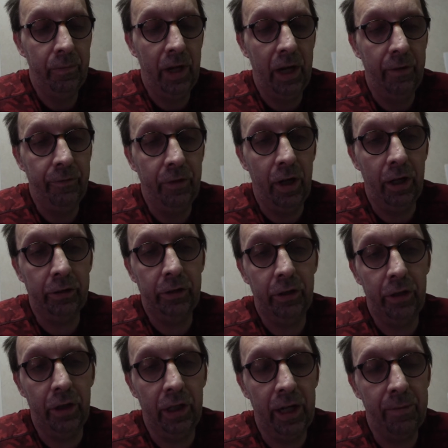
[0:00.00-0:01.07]
I've talked
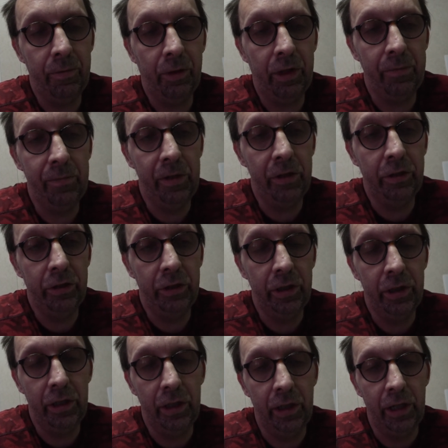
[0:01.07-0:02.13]
to the Labor Commission,
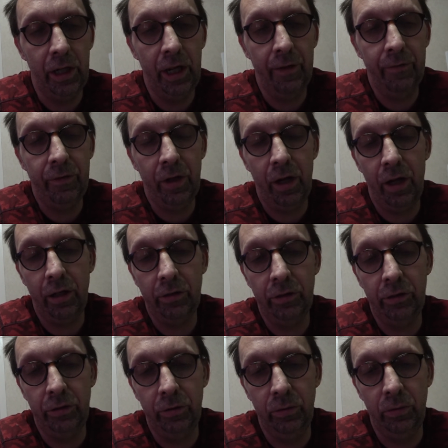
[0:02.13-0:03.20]
and I've talked
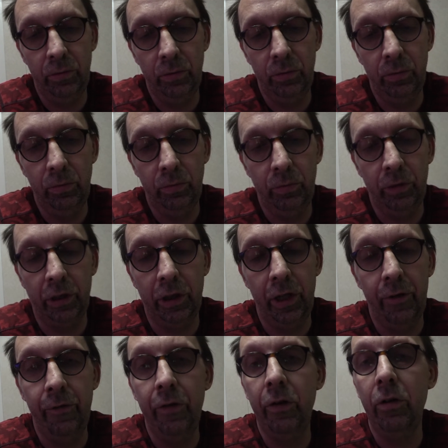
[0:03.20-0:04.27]
to the
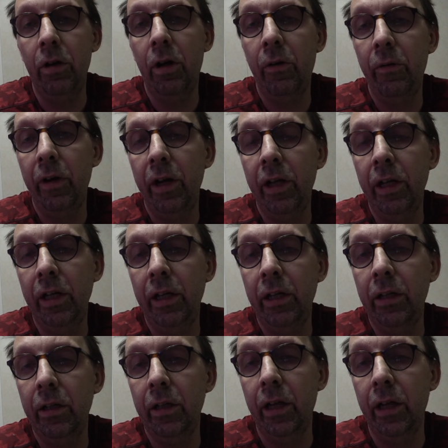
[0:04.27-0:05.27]
governor already,